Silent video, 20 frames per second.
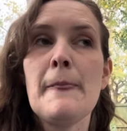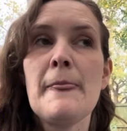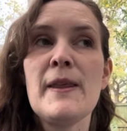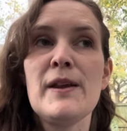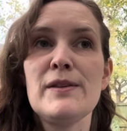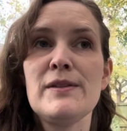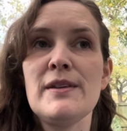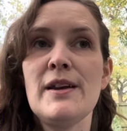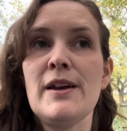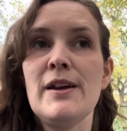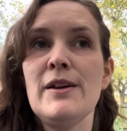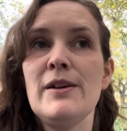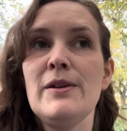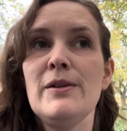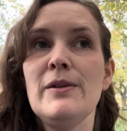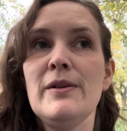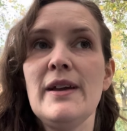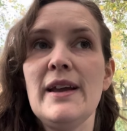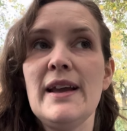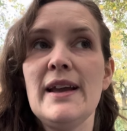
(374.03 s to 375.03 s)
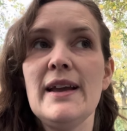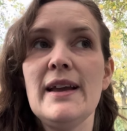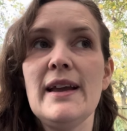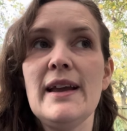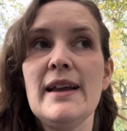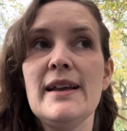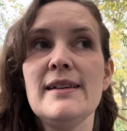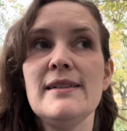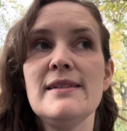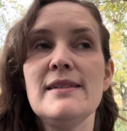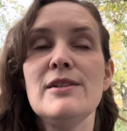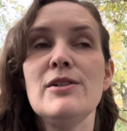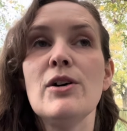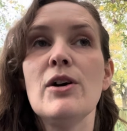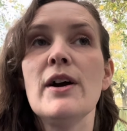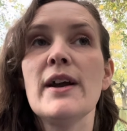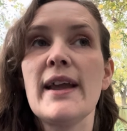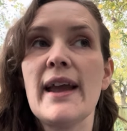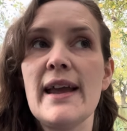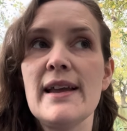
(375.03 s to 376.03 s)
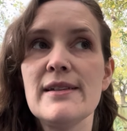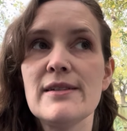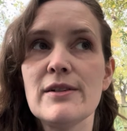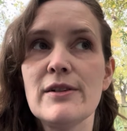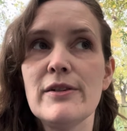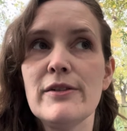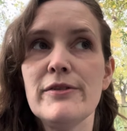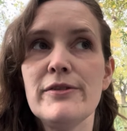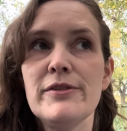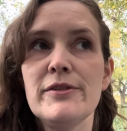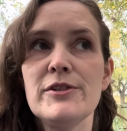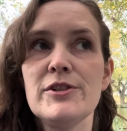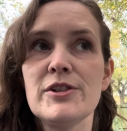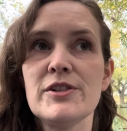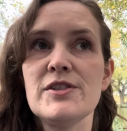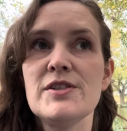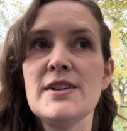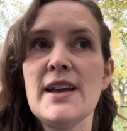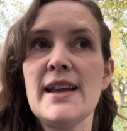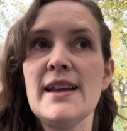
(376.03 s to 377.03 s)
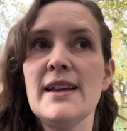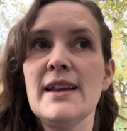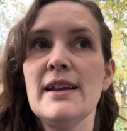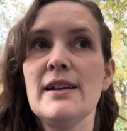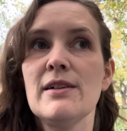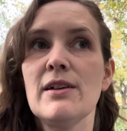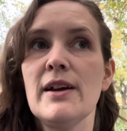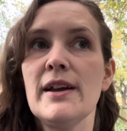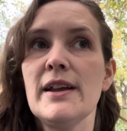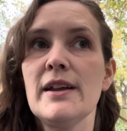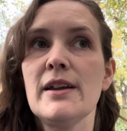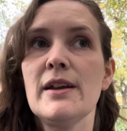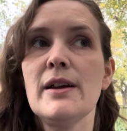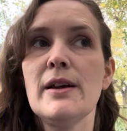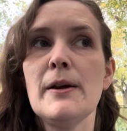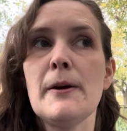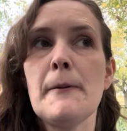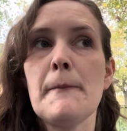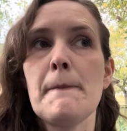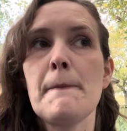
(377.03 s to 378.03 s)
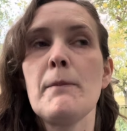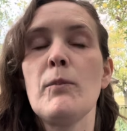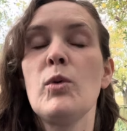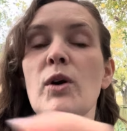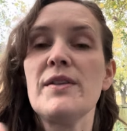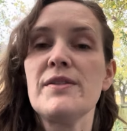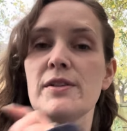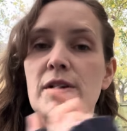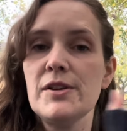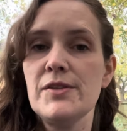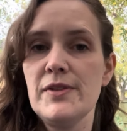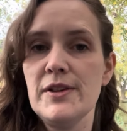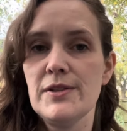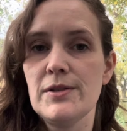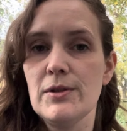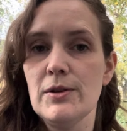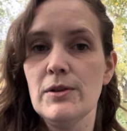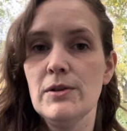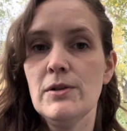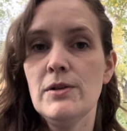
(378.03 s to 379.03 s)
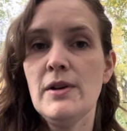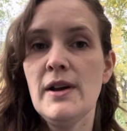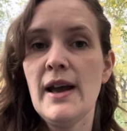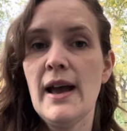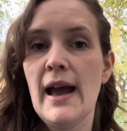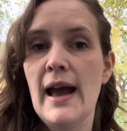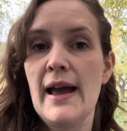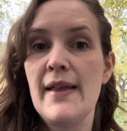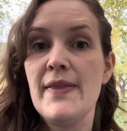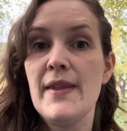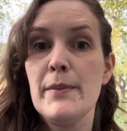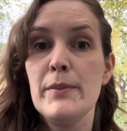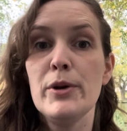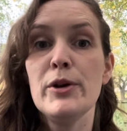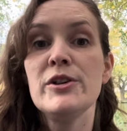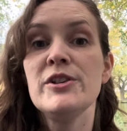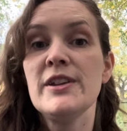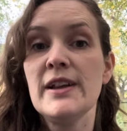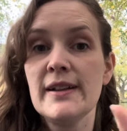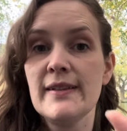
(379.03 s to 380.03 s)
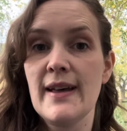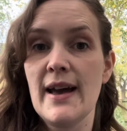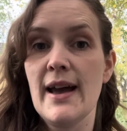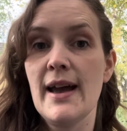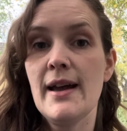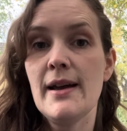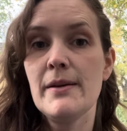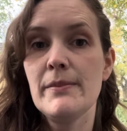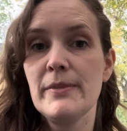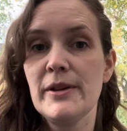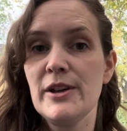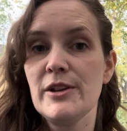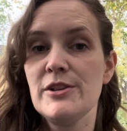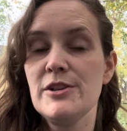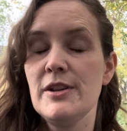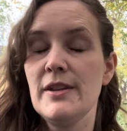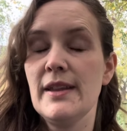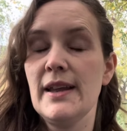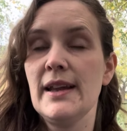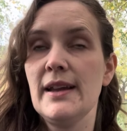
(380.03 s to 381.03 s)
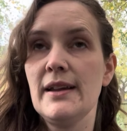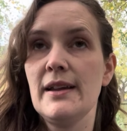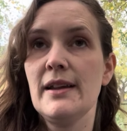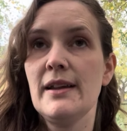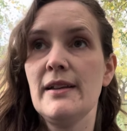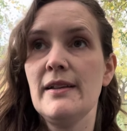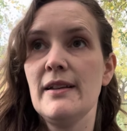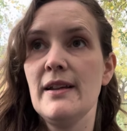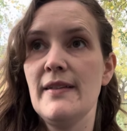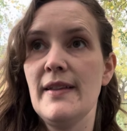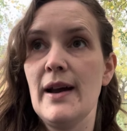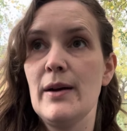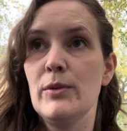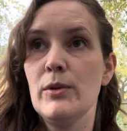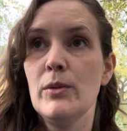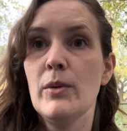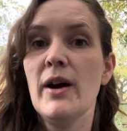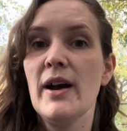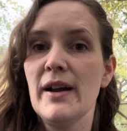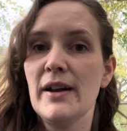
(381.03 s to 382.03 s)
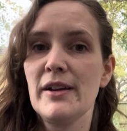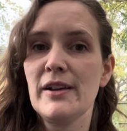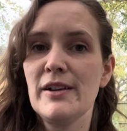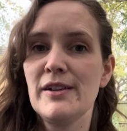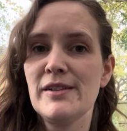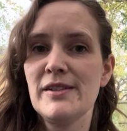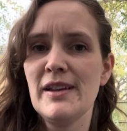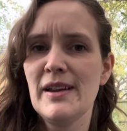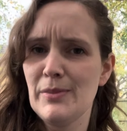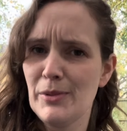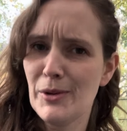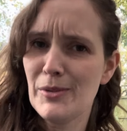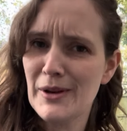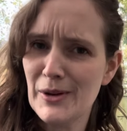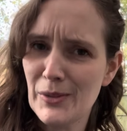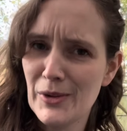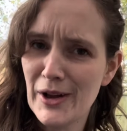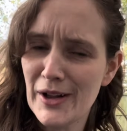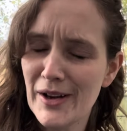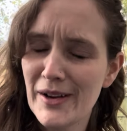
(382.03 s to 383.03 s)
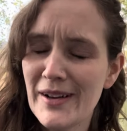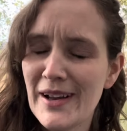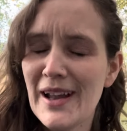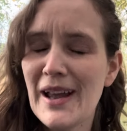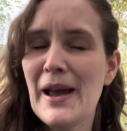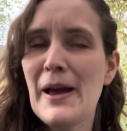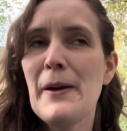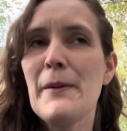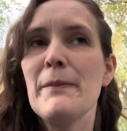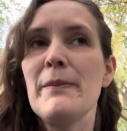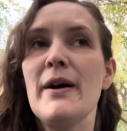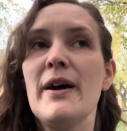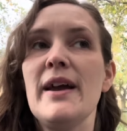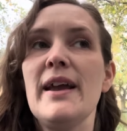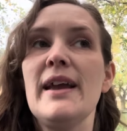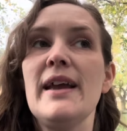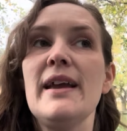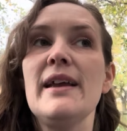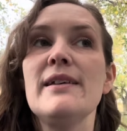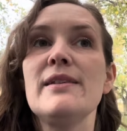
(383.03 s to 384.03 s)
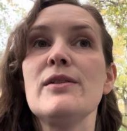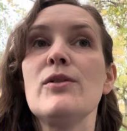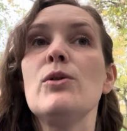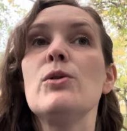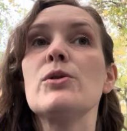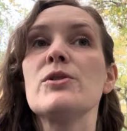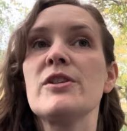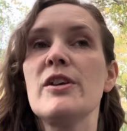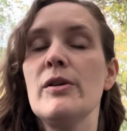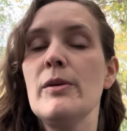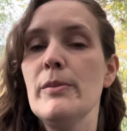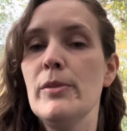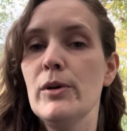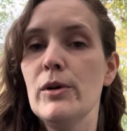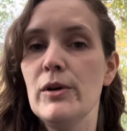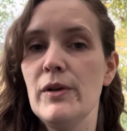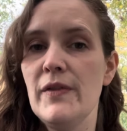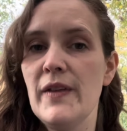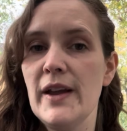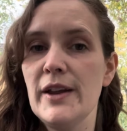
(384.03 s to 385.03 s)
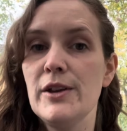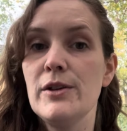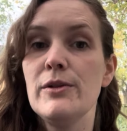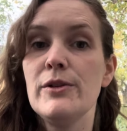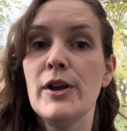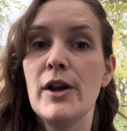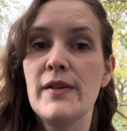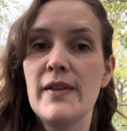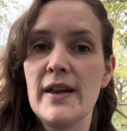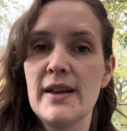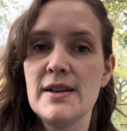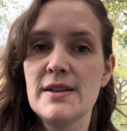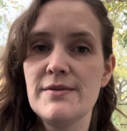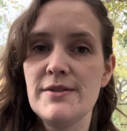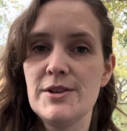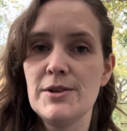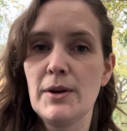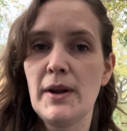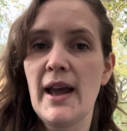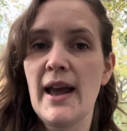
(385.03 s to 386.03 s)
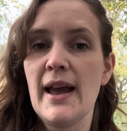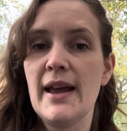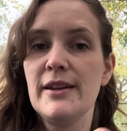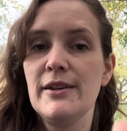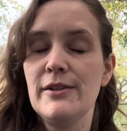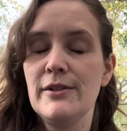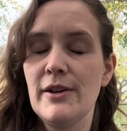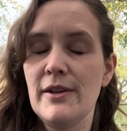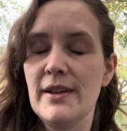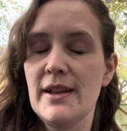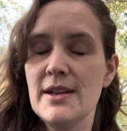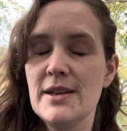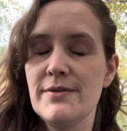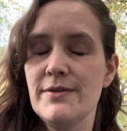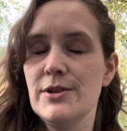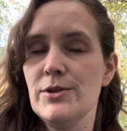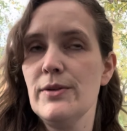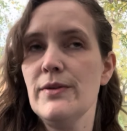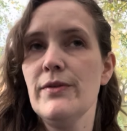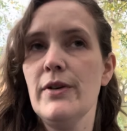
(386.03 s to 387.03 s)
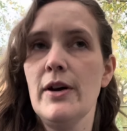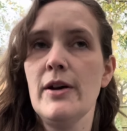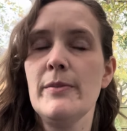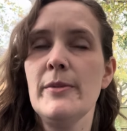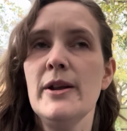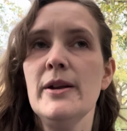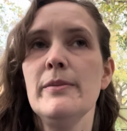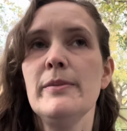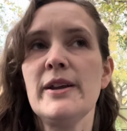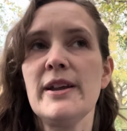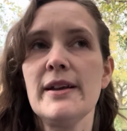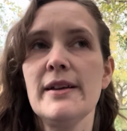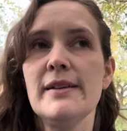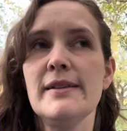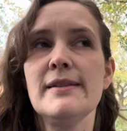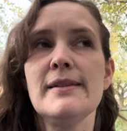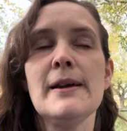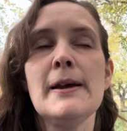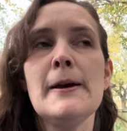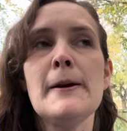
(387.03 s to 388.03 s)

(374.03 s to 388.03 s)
So it is not a case of just taking, like, one size fits all and then pushing that because you think that that will work, because it probably would. But it is also important that you know that individual cat and you know that individual environment, because,